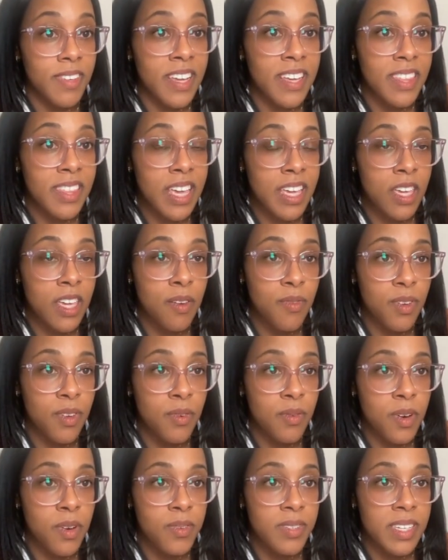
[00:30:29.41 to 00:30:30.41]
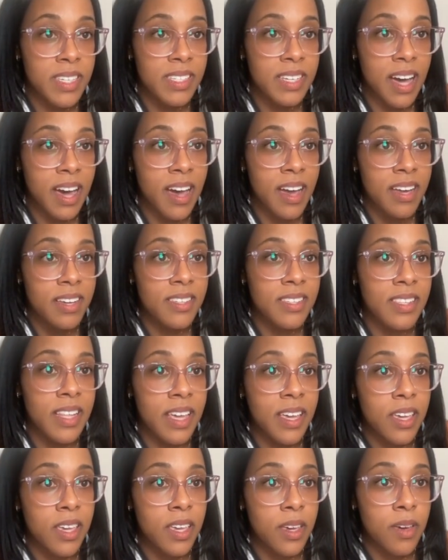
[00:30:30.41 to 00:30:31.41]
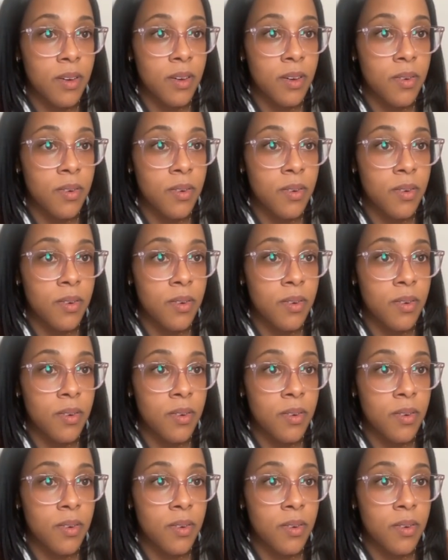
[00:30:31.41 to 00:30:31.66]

And thank you for the roses, guys. Thank you.